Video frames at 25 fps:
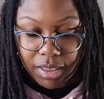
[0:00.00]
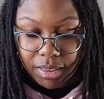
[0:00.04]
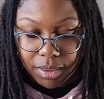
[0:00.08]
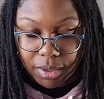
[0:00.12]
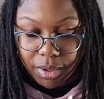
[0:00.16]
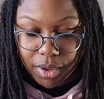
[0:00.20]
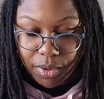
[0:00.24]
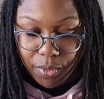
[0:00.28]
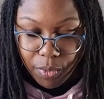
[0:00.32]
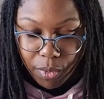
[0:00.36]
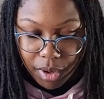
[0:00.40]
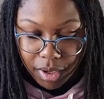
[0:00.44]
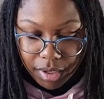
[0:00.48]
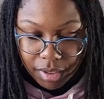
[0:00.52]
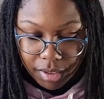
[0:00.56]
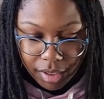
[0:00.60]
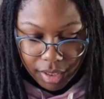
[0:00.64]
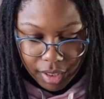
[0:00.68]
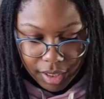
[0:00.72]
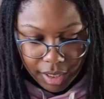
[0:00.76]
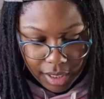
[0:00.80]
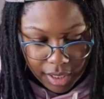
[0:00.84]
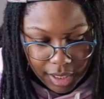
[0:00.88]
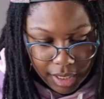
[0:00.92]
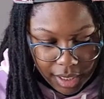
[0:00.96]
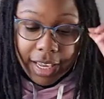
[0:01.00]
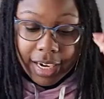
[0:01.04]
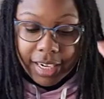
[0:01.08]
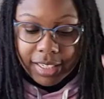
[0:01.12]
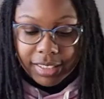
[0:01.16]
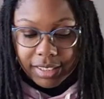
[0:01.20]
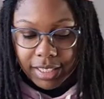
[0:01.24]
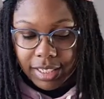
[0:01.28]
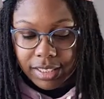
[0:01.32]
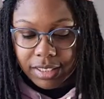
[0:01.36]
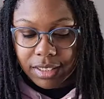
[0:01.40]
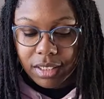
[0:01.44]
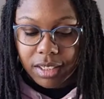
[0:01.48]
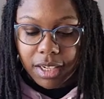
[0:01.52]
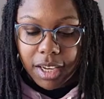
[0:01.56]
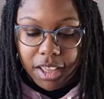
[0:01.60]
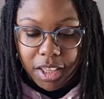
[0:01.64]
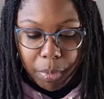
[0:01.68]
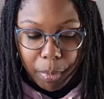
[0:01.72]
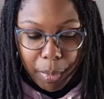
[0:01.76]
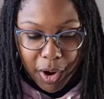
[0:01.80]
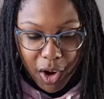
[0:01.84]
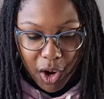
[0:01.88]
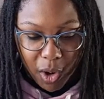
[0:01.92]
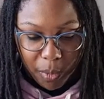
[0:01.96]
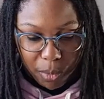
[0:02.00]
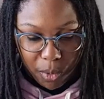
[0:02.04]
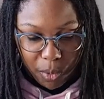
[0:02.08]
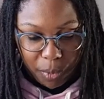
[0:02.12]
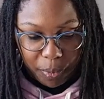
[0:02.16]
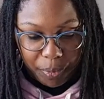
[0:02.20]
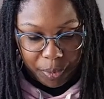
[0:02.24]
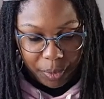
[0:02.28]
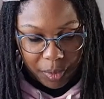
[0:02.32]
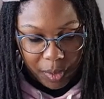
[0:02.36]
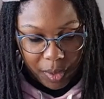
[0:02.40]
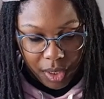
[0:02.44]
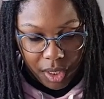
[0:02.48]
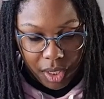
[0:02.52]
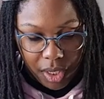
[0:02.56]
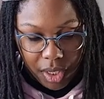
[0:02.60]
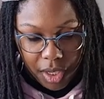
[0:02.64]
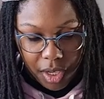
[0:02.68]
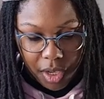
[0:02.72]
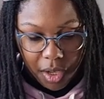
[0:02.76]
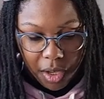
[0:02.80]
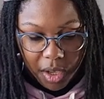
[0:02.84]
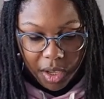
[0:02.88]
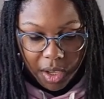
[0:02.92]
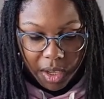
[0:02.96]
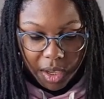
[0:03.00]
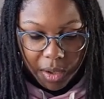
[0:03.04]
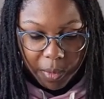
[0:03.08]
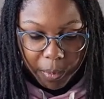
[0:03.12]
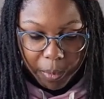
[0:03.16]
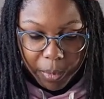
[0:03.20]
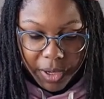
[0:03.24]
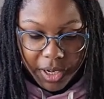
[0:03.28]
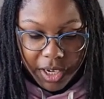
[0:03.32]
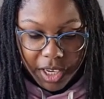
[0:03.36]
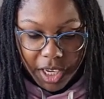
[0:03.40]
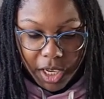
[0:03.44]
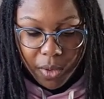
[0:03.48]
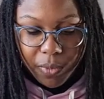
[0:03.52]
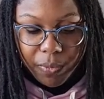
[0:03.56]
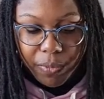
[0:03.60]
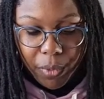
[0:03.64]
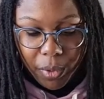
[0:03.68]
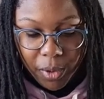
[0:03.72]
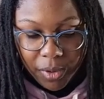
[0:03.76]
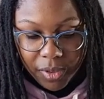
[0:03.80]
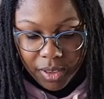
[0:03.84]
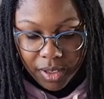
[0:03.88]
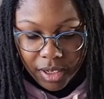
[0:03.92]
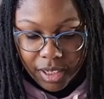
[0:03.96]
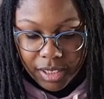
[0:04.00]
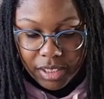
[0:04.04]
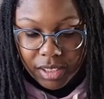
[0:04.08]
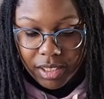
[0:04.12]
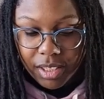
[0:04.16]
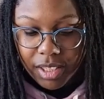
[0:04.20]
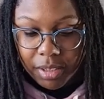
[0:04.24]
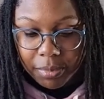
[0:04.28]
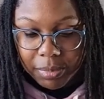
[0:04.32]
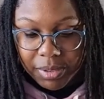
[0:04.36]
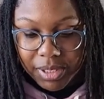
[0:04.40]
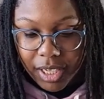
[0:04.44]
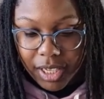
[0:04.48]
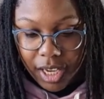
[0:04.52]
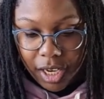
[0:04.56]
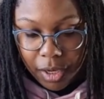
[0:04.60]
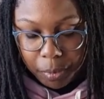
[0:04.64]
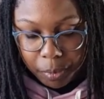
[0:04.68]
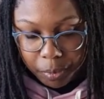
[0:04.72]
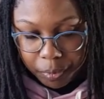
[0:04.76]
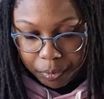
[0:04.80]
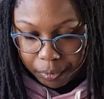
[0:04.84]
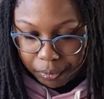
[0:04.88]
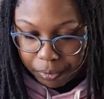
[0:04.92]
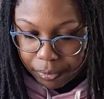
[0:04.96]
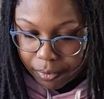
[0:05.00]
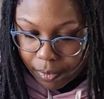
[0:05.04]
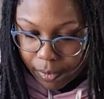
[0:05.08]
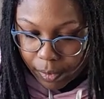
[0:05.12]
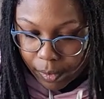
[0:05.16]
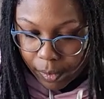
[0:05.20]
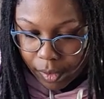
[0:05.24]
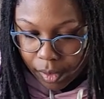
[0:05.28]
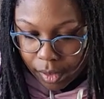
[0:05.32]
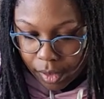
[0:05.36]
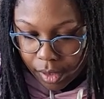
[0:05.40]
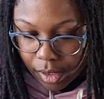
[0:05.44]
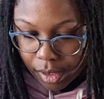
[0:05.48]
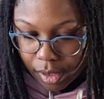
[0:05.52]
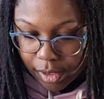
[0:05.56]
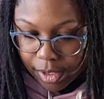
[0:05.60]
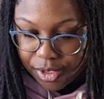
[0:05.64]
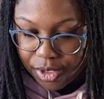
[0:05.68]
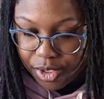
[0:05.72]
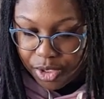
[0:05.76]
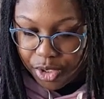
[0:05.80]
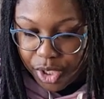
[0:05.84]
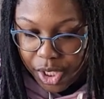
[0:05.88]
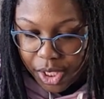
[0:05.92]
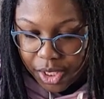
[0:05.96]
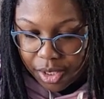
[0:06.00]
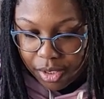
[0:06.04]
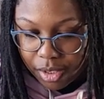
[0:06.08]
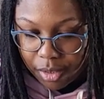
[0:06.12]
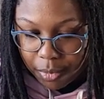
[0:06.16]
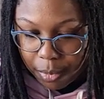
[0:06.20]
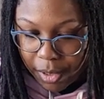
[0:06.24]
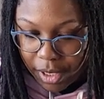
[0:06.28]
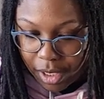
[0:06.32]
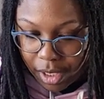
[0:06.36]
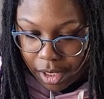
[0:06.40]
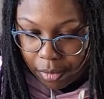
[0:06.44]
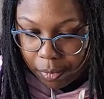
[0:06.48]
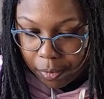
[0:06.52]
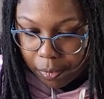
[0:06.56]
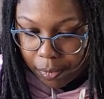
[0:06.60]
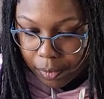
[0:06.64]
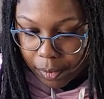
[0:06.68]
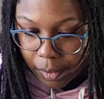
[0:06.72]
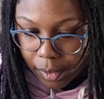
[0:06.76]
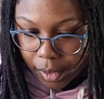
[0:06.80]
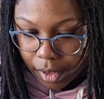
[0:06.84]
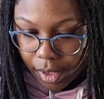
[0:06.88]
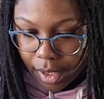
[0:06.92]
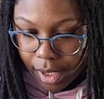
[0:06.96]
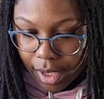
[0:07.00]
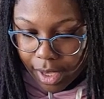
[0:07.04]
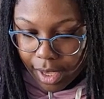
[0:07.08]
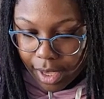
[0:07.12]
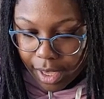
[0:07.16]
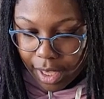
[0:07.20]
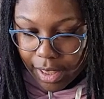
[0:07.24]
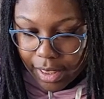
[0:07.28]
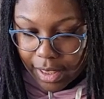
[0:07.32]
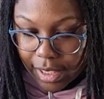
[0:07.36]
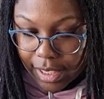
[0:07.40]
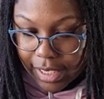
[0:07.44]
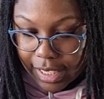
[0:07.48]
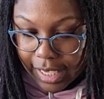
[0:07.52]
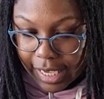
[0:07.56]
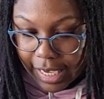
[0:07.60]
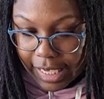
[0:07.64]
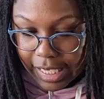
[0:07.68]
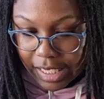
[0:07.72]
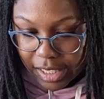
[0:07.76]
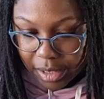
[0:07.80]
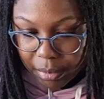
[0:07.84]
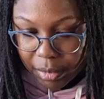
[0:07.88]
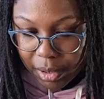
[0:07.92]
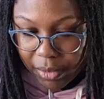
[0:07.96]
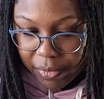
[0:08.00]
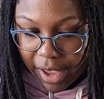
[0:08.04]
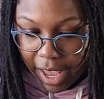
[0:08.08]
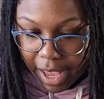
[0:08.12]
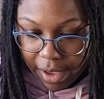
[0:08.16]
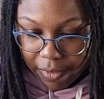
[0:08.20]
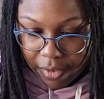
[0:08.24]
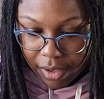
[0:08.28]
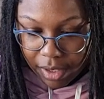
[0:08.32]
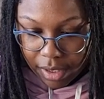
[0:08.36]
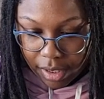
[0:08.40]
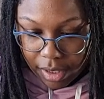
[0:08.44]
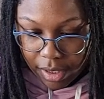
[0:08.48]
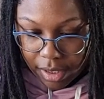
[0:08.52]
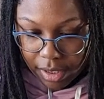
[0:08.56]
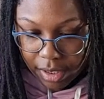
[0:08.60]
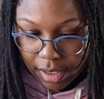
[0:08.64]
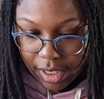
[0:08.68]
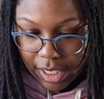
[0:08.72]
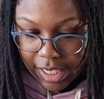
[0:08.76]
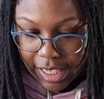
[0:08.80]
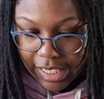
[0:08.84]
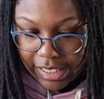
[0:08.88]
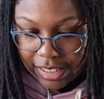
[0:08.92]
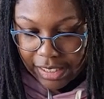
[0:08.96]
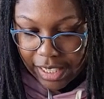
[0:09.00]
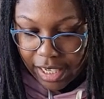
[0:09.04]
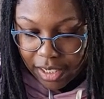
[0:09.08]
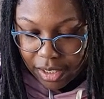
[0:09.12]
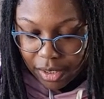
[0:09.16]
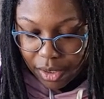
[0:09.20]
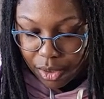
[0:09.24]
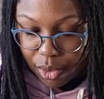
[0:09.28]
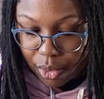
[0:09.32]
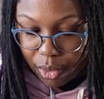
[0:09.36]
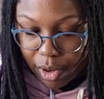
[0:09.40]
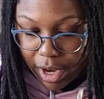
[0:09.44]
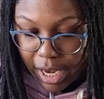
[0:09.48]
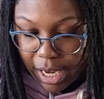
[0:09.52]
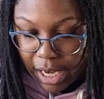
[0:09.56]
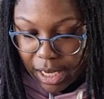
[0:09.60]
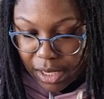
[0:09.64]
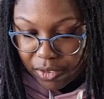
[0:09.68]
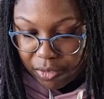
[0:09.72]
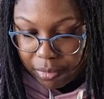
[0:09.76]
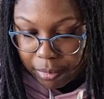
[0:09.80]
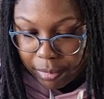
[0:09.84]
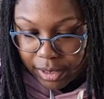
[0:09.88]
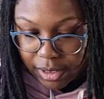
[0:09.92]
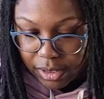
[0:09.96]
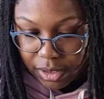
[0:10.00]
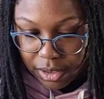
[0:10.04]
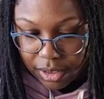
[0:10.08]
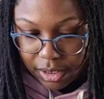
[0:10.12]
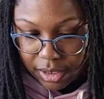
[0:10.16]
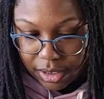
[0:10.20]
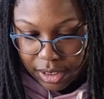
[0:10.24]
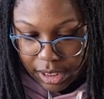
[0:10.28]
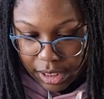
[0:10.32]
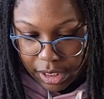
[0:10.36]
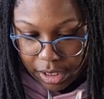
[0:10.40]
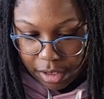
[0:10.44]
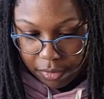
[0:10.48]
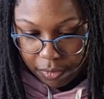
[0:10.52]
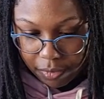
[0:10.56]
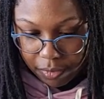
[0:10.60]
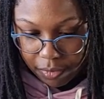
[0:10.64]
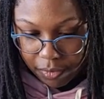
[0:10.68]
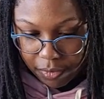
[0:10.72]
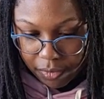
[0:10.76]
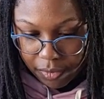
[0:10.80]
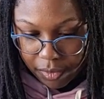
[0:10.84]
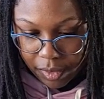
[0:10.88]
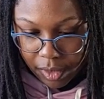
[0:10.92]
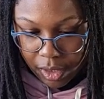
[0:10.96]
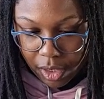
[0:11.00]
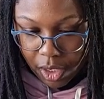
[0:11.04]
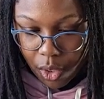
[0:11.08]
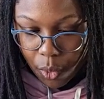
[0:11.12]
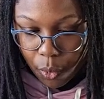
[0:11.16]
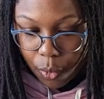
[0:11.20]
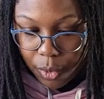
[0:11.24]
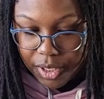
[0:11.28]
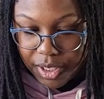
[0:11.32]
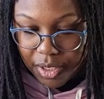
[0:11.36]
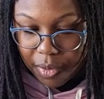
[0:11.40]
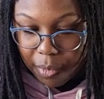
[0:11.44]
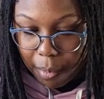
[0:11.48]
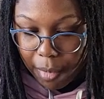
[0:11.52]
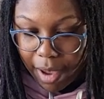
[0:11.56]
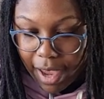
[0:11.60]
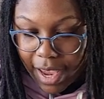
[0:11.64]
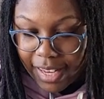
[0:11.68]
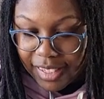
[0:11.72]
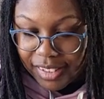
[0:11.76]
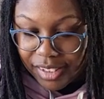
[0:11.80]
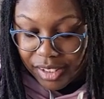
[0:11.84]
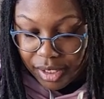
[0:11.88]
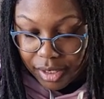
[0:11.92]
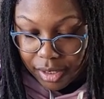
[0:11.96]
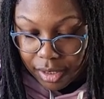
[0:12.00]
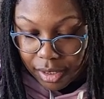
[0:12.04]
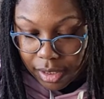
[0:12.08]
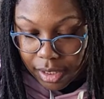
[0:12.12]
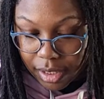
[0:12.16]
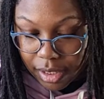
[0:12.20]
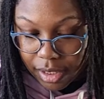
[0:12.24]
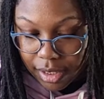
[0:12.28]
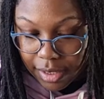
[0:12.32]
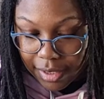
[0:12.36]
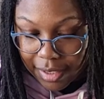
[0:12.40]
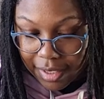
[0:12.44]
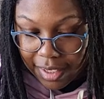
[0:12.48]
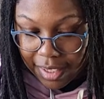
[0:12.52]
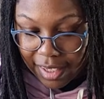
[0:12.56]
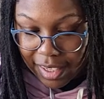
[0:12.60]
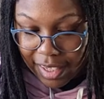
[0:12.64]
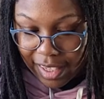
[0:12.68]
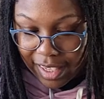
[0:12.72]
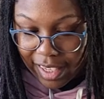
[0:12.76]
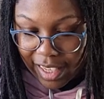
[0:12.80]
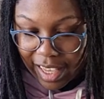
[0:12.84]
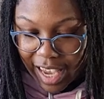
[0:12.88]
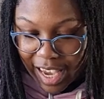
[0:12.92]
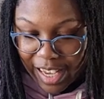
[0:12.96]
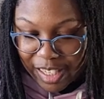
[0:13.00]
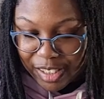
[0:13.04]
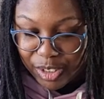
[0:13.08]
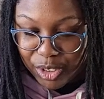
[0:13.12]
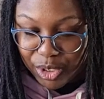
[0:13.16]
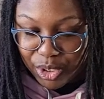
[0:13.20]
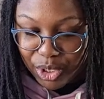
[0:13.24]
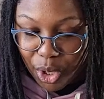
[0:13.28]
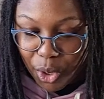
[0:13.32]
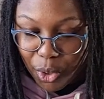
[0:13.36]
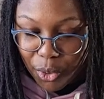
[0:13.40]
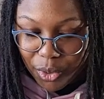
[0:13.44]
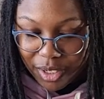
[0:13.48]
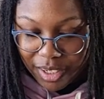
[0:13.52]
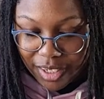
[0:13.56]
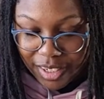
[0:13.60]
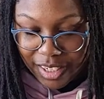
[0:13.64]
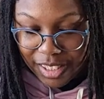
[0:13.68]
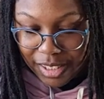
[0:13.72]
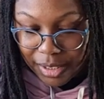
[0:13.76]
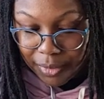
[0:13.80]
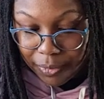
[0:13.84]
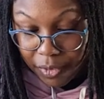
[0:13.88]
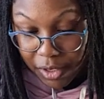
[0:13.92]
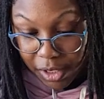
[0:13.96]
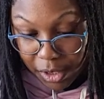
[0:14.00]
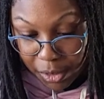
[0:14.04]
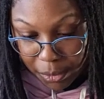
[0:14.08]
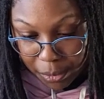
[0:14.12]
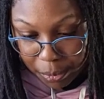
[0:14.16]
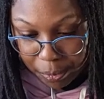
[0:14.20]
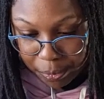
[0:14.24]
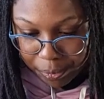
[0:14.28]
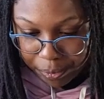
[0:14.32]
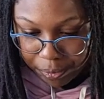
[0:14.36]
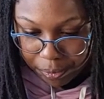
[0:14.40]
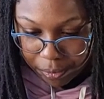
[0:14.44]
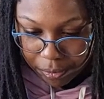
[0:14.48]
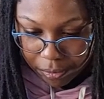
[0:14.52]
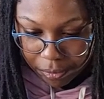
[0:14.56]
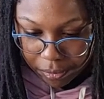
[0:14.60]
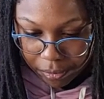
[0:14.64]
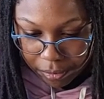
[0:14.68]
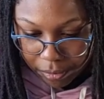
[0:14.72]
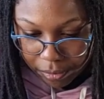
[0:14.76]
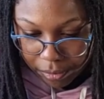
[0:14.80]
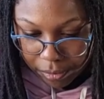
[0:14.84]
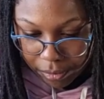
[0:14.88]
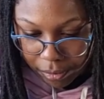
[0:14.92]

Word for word: thirty-one, and he says another parable, put he forth unto them, saying, this is Jesus speaking, the kingdom of heaven is like a grain of mustard seed, which a man took and sowed in his field,